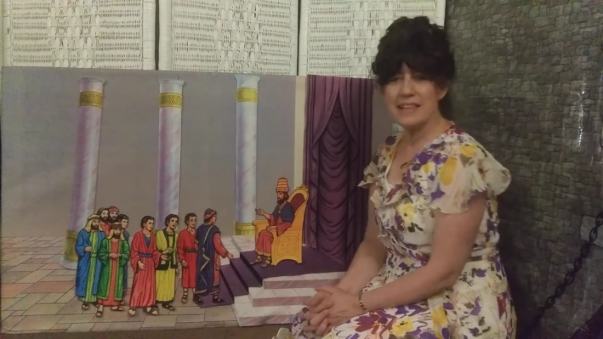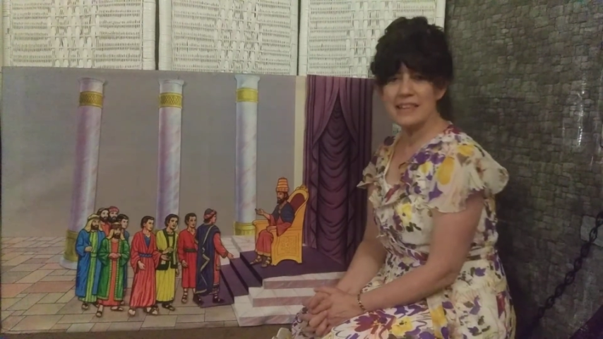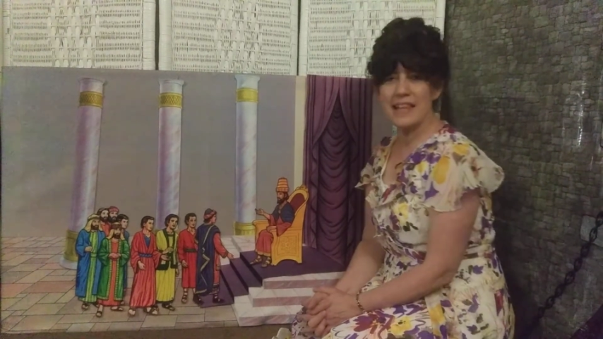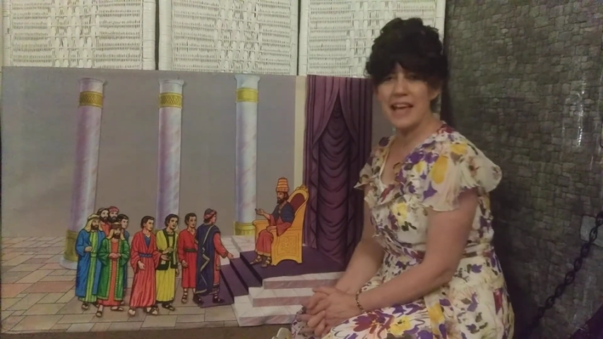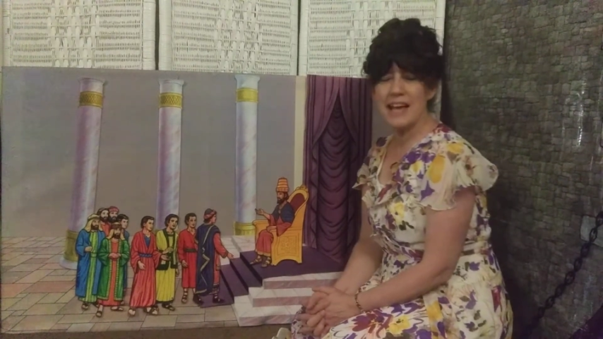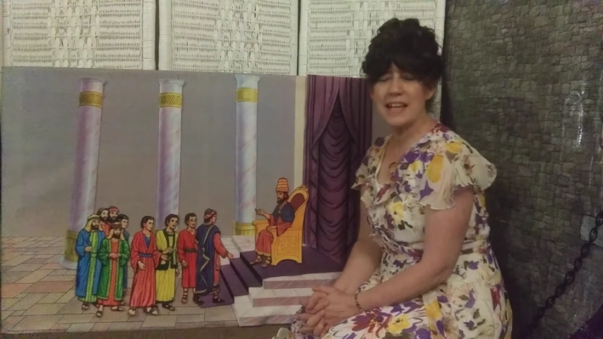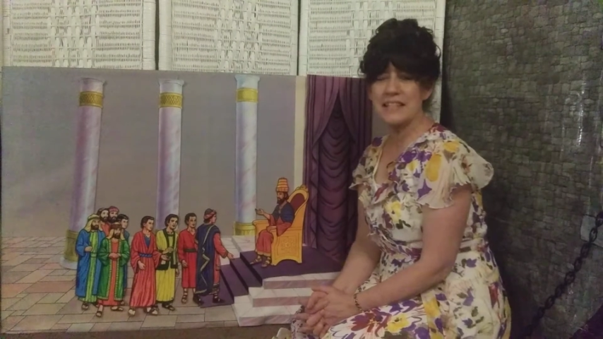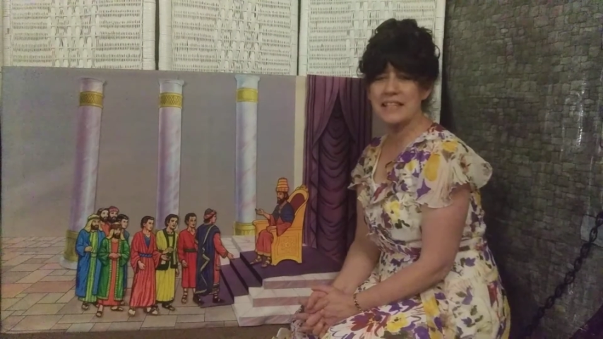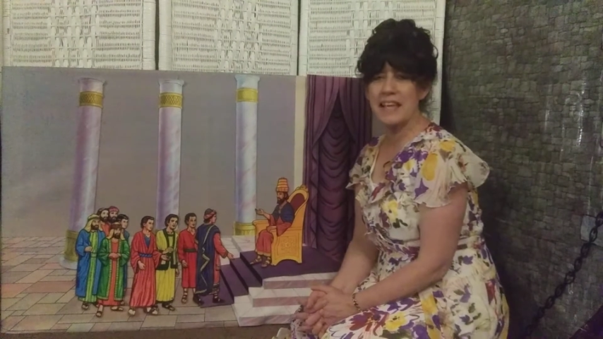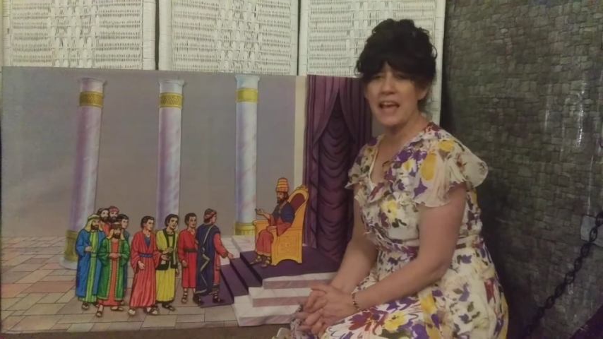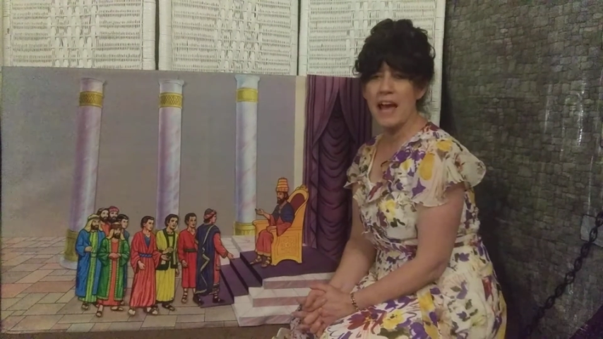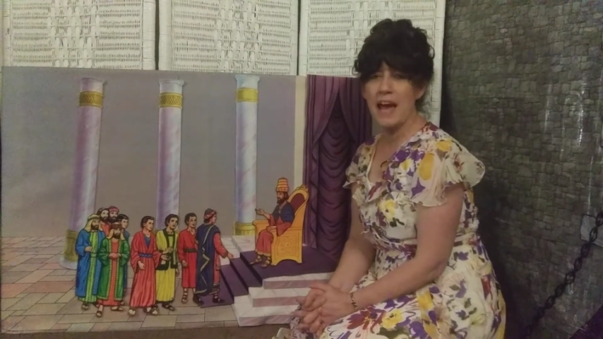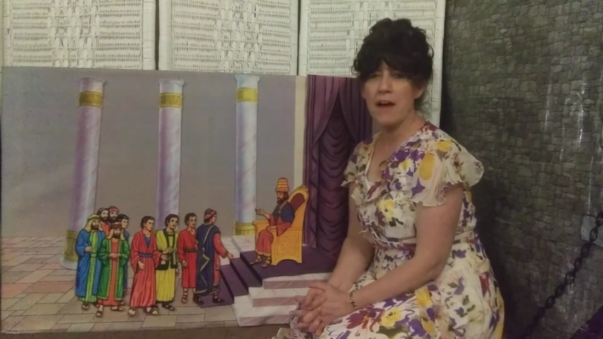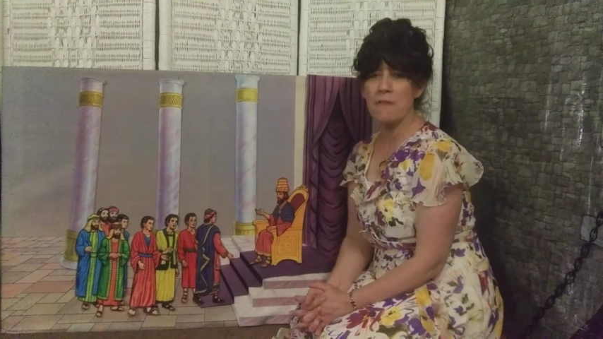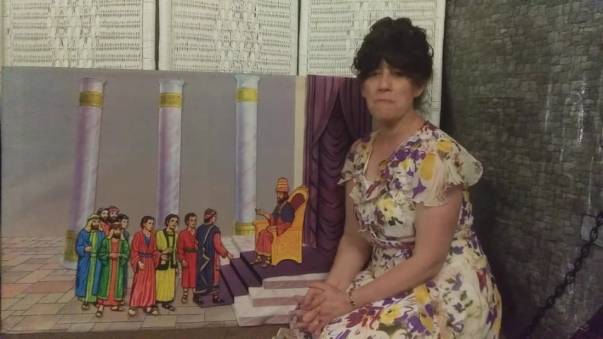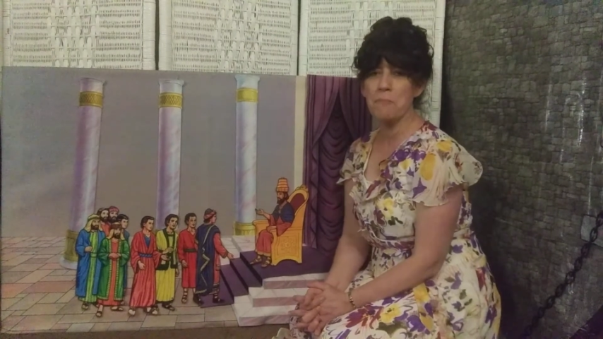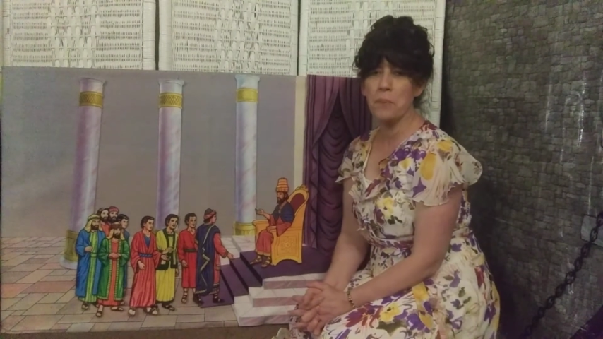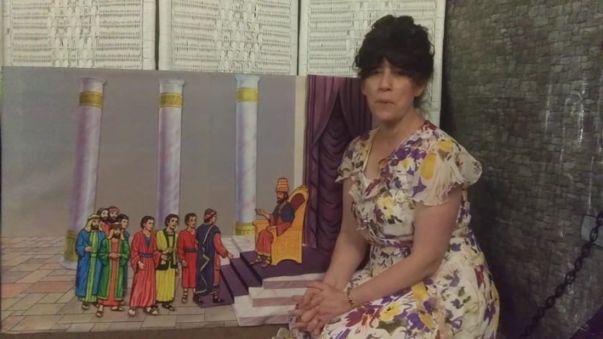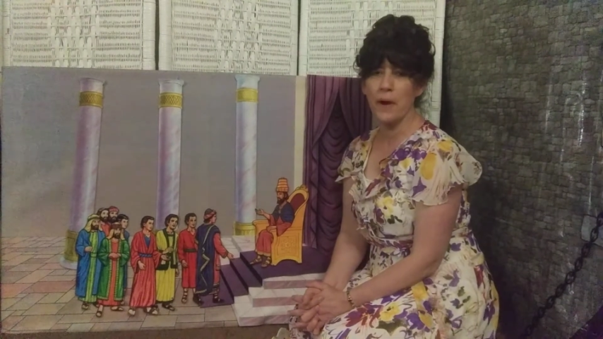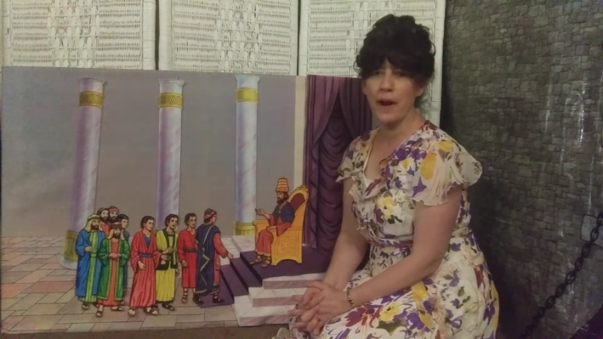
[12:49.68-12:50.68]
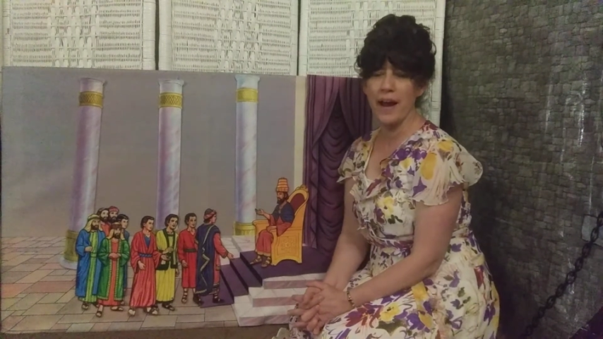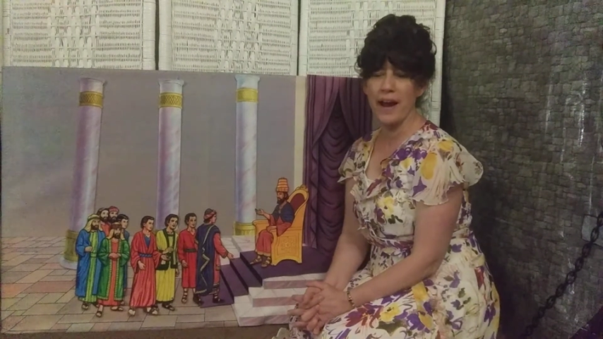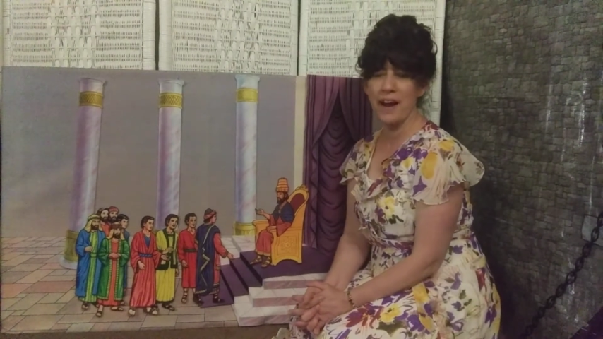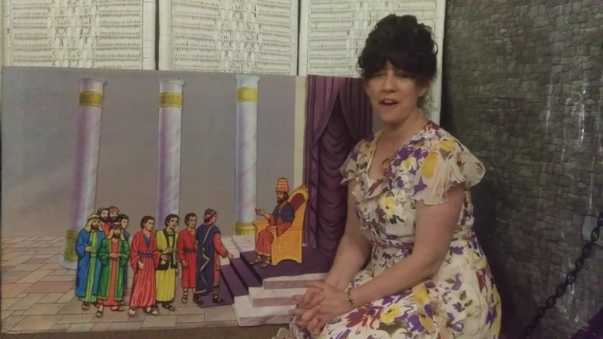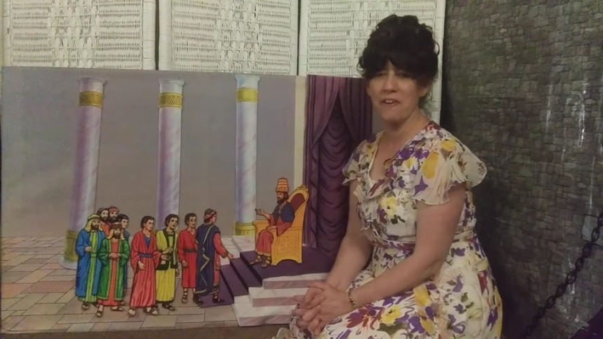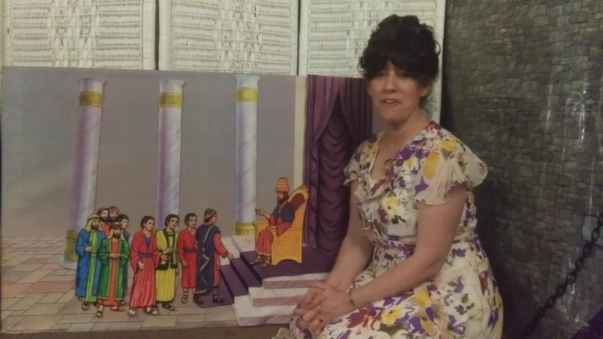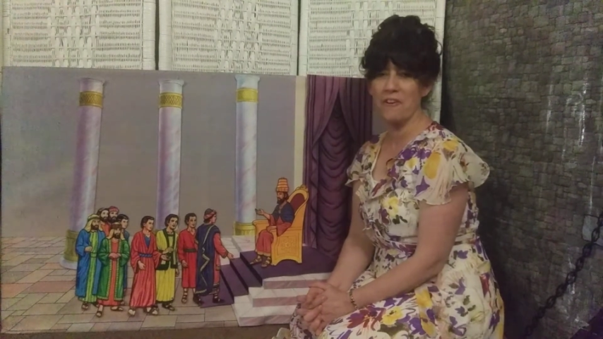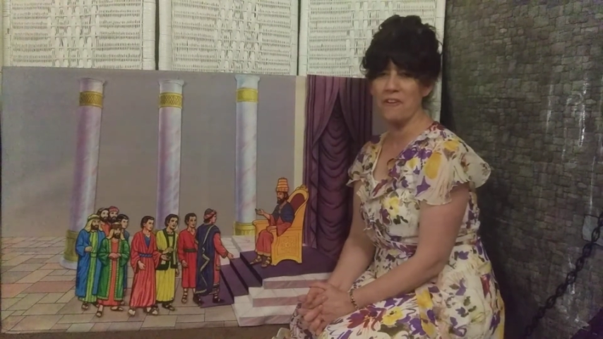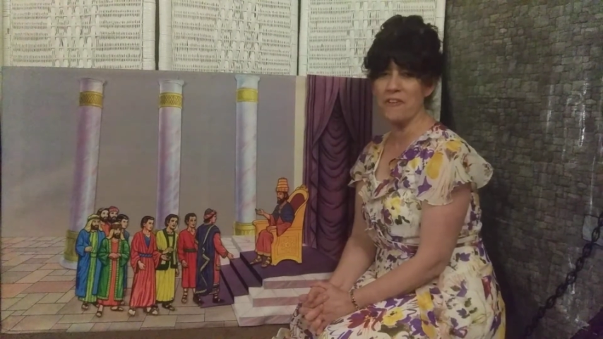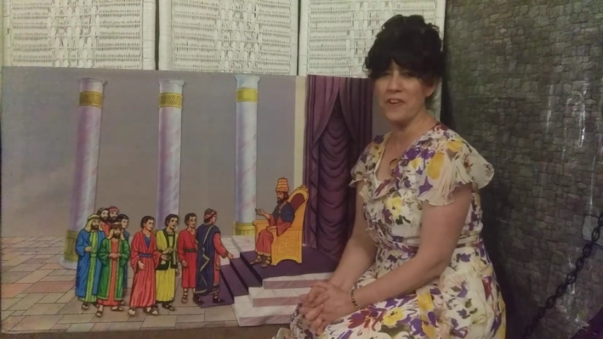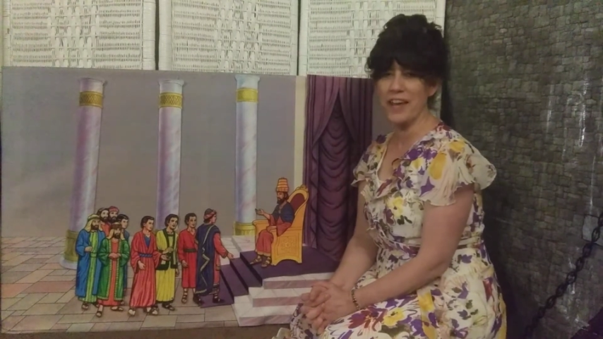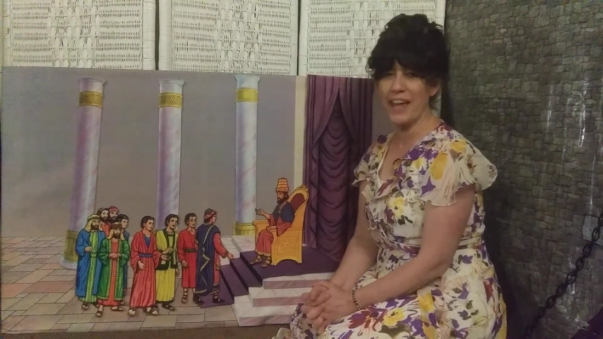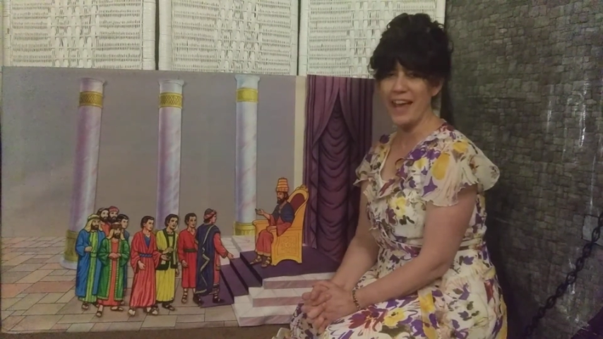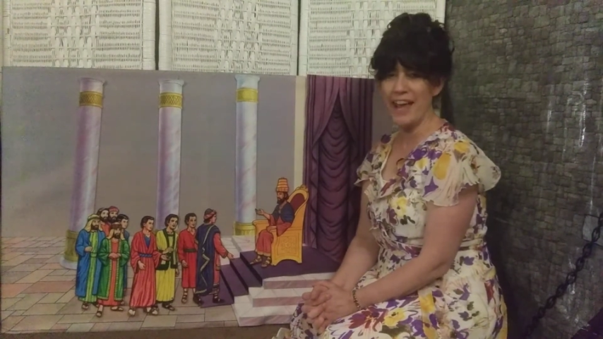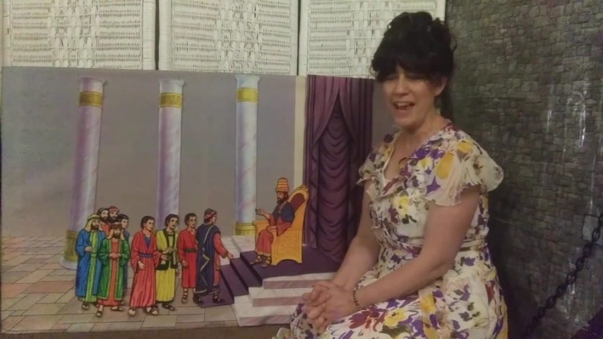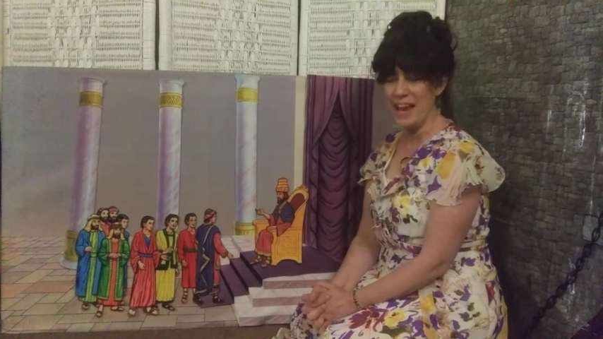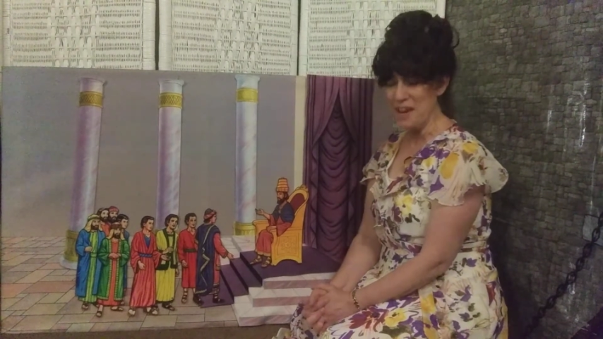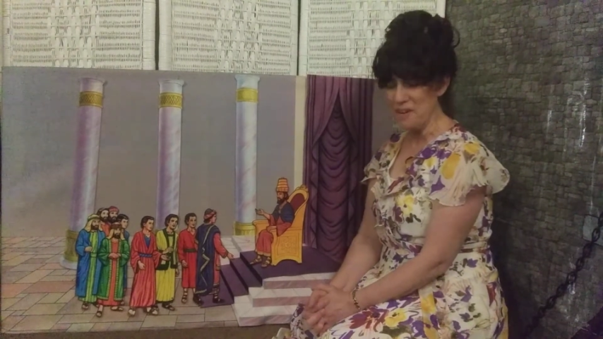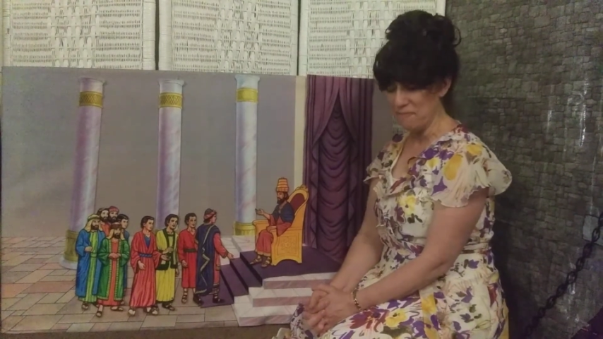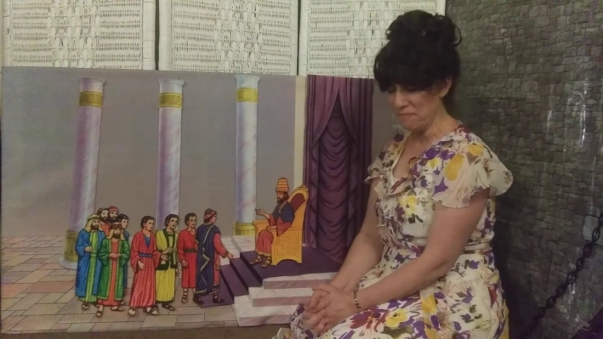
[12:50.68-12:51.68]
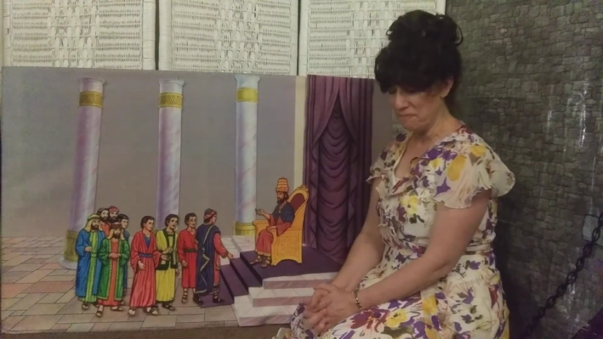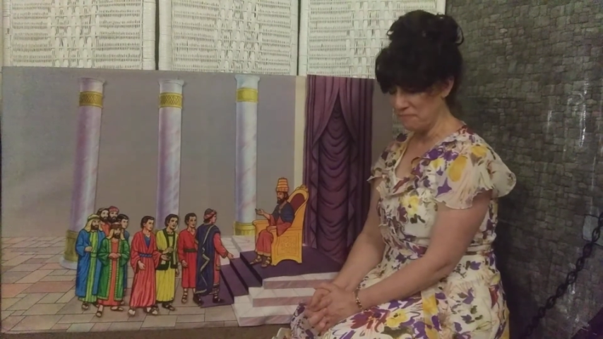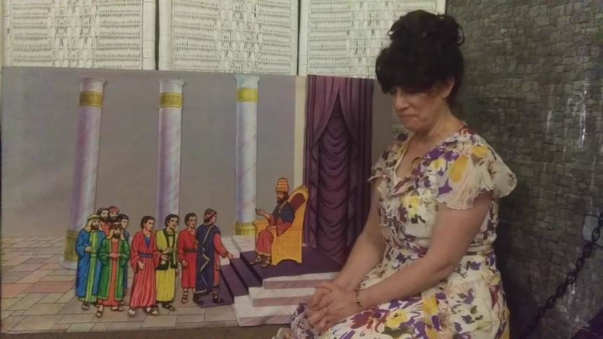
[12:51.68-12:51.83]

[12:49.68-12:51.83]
let's have prayer, okay?